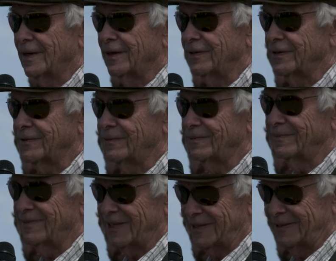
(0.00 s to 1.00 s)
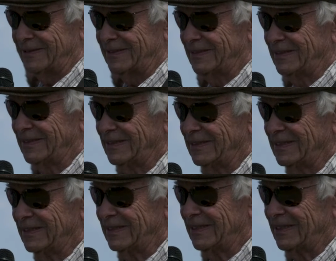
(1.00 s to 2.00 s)
And I said, Mick,
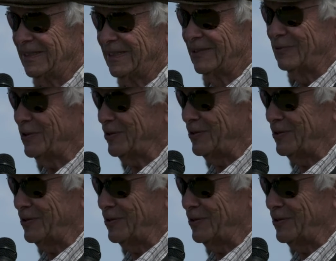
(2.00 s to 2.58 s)
what